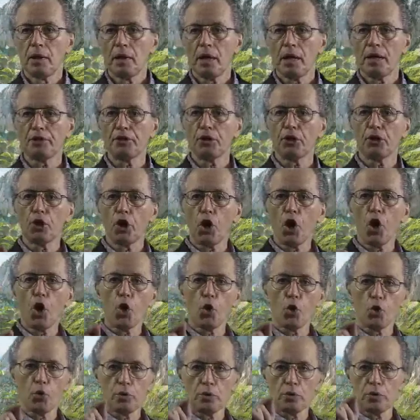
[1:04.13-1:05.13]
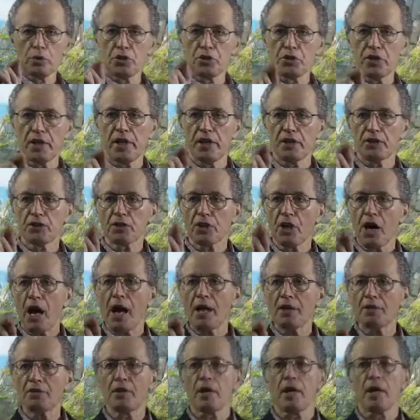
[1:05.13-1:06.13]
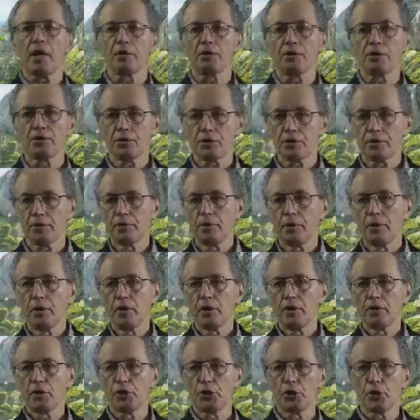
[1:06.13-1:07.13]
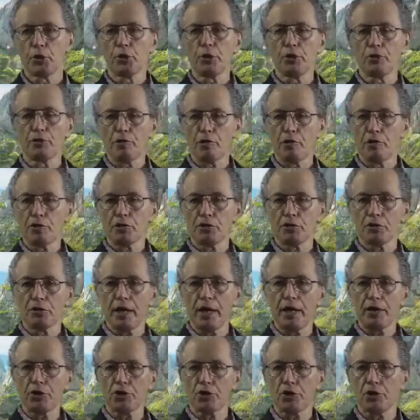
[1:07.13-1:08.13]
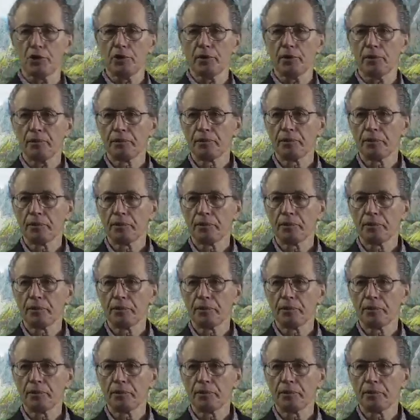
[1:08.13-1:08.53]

and alone see its contents, the universe, nature,